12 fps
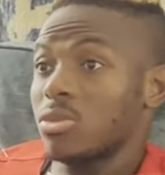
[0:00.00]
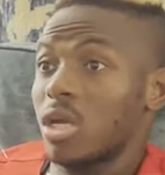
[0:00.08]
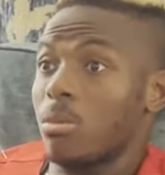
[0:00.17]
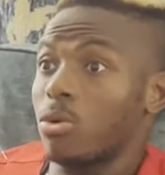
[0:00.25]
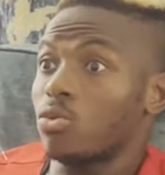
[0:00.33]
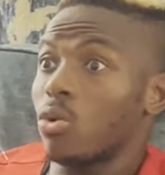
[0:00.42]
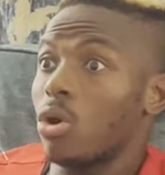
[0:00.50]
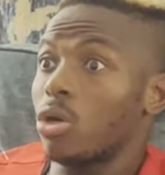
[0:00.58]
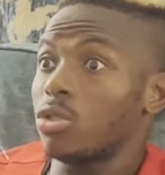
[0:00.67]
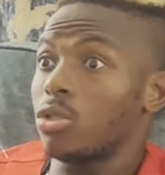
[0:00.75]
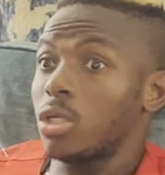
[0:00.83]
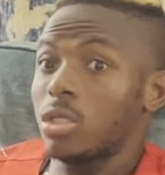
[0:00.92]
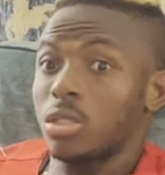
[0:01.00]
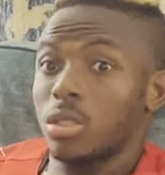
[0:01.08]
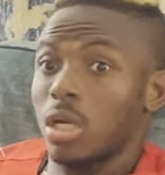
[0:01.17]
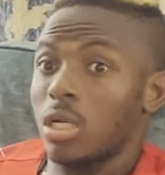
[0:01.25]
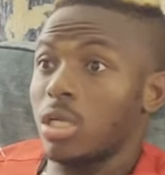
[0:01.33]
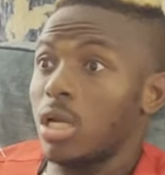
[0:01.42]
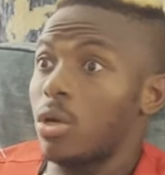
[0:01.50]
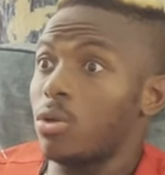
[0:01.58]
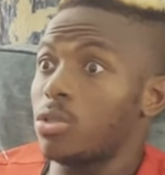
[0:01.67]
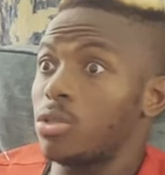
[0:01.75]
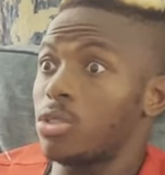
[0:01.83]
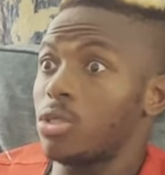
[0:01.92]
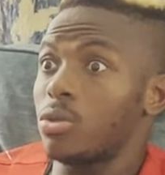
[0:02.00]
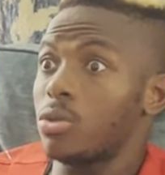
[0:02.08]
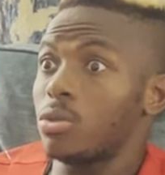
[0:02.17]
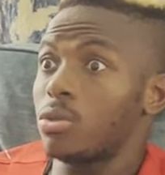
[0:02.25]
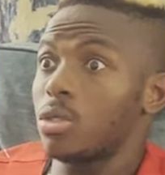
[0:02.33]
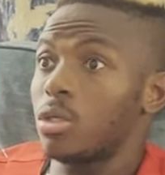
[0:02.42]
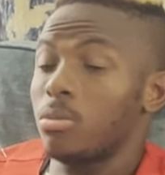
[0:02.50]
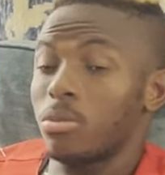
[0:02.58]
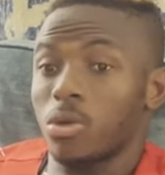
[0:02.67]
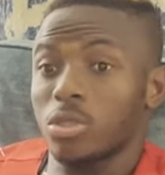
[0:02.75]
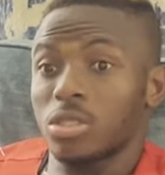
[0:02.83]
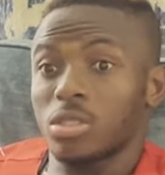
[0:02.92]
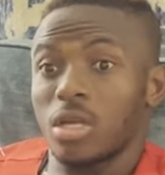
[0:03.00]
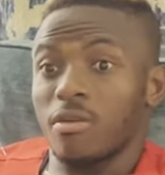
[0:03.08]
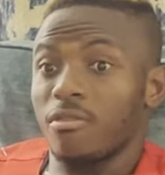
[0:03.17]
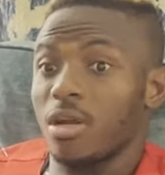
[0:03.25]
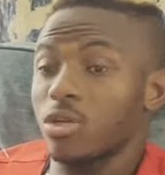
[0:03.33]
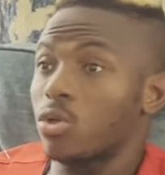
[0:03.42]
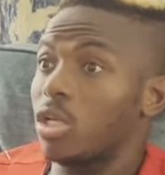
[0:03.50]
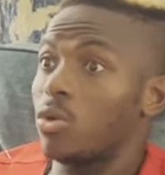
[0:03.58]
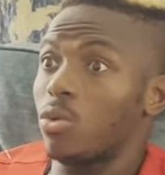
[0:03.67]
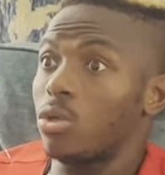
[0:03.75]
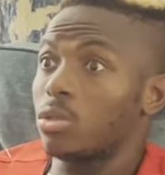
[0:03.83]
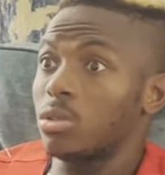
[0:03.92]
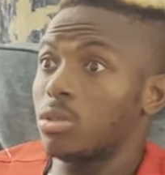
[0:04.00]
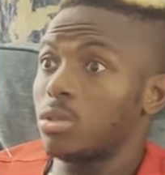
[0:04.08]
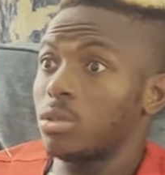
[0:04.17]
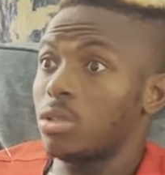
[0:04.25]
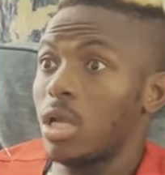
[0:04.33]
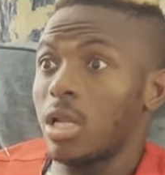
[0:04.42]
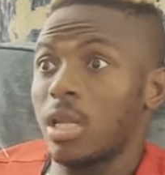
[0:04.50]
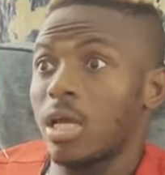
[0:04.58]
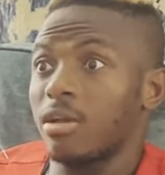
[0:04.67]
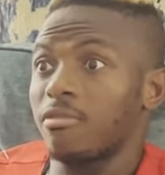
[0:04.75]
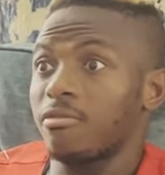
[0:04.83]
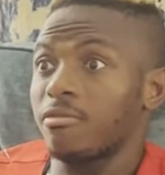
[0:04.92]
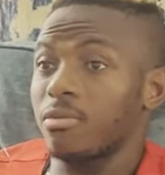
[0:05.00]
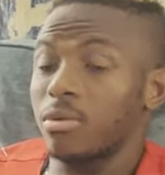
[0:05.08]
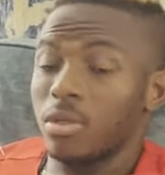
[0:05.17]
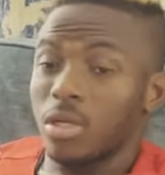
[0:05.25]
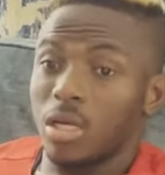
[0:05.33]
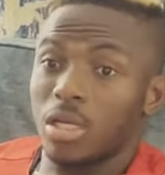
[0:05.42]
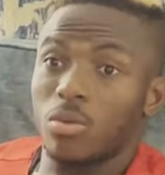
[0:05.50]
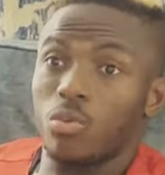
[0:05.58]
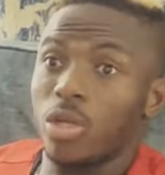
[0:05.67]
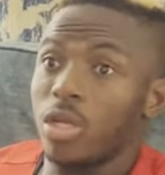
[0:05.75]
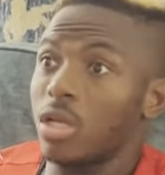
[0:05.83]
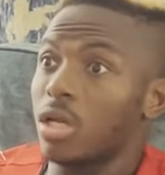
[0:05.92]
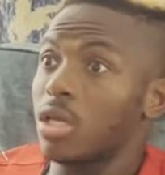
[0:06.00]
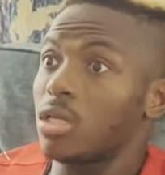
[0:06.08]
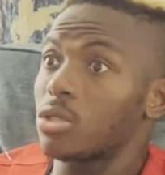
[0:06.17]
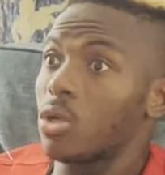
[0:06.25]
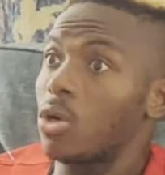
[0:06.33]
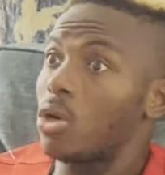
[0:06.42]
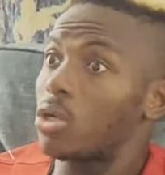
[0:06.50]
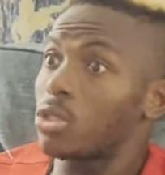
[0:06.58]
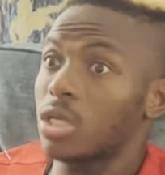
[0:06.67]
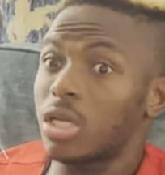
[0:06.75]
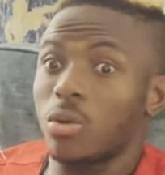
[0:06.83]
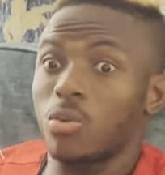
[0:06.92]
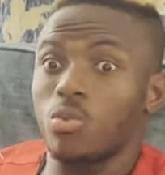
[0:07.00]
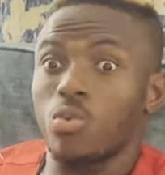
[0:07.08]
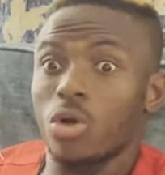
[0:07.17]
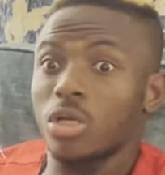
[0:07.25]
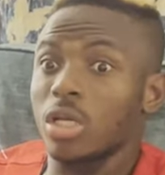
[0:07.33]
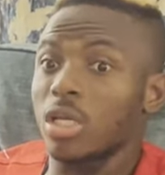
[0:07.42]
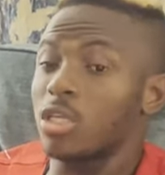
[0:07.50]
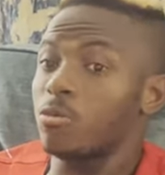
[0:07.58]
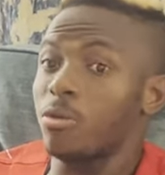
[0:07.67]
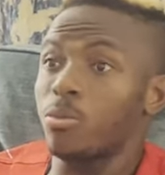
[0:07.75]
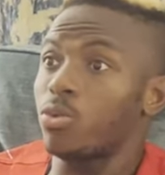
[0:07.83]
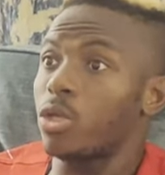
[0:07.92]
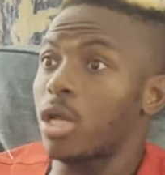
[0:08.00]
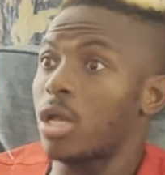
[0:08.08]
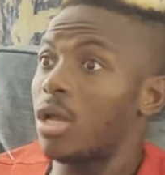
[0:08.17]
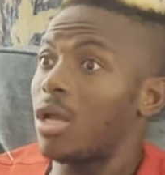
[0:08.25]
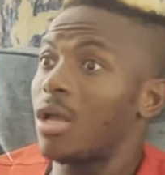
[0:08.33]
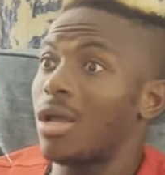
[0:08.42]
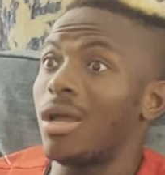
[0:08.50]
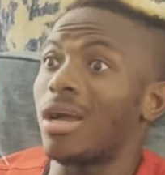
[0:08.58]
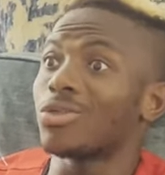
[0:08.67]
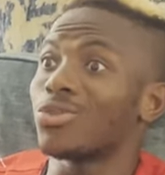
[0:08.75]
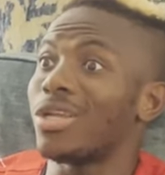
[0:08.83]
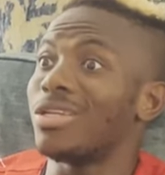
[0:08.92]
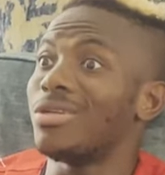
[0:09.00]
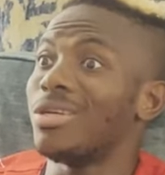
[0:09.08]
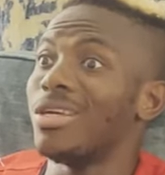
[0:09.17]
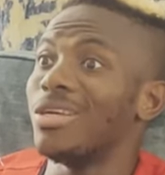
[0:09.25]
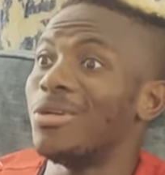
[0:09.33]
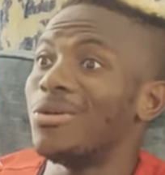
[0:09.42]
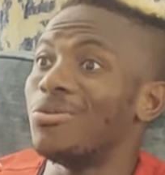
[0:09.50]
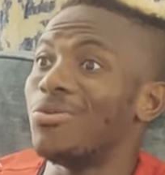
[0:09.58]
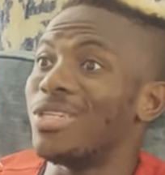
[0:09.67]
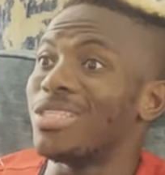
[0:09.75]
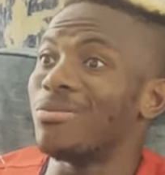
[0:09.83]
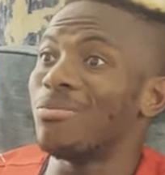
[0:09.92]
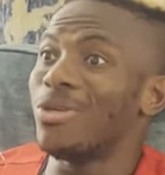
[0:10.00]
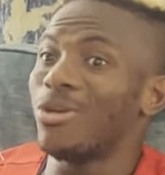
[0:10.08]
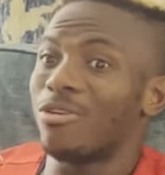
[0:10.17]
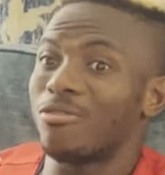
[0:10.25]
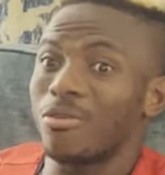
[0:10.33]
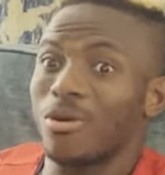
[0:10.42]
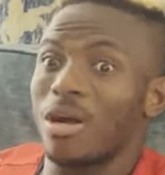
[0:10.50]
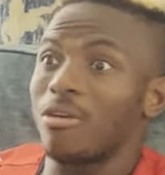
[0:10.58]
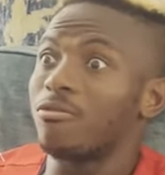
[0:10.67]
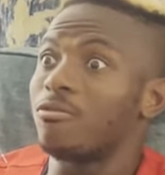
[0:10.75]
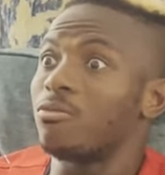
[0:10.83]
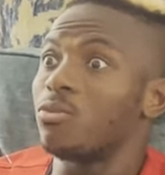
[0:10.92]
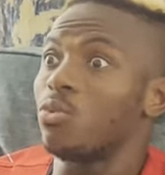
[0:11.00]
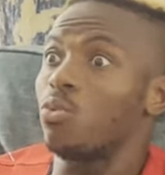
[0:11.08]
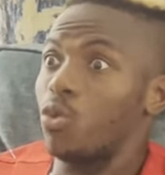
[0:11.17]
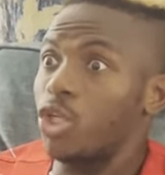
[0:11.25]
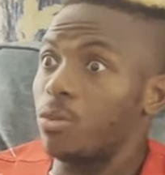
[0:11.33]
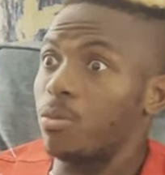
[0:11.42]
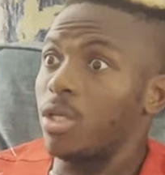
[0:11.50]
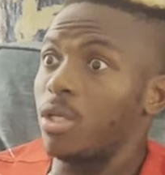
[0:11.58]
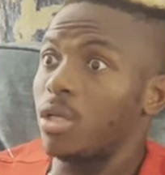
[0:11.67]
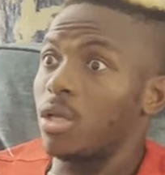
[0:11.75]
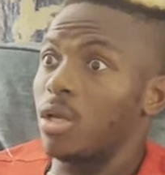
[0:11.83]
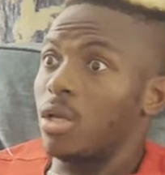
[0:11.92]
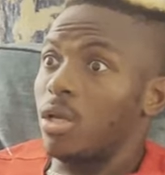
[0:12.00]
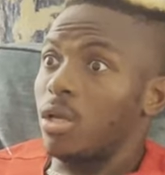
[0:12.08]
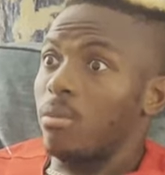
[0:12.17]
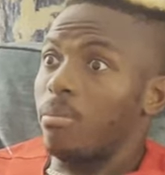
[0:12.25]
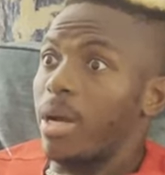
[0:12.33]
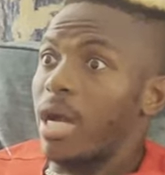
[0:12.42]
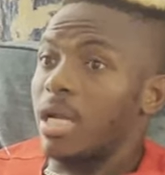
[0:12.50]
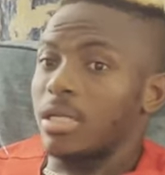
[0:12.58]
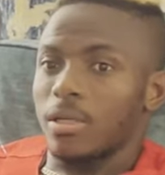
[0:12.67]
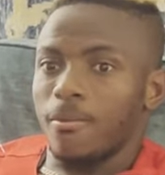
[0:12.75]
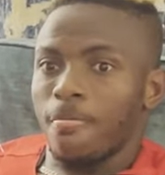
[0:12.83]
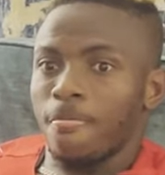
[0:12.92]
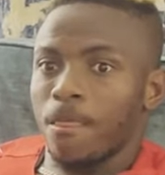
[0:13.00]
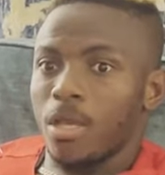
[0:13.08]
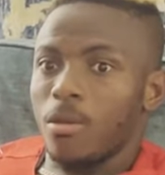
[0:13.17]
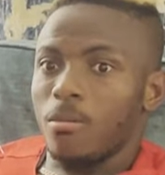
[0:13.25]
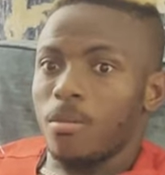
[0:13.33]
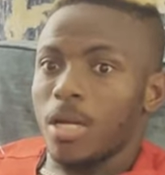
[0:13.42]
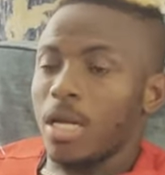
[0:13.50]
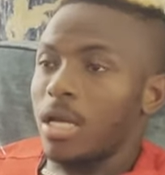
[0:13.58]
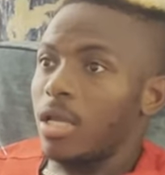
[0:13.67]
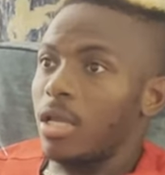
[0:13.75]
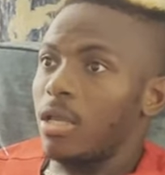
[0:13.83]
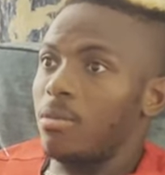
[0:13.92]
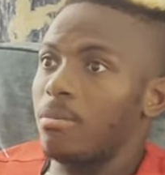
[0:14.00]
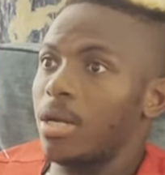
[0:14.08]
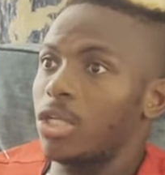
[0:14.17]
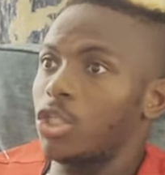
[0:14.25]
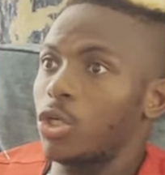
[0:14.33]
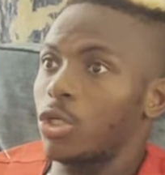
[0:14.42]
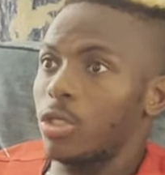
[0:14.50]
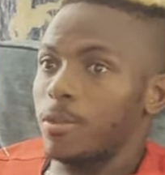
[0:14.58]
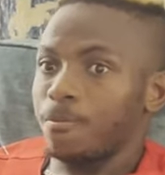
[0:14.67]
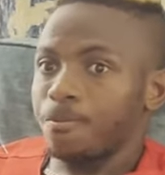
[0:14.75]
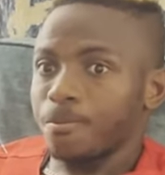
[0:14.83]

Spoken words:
I'm on 100 and they are on zero, because I've actually won in life and I'm winning against all odds, and I won against people that actually written me off or wish me bad in my journey.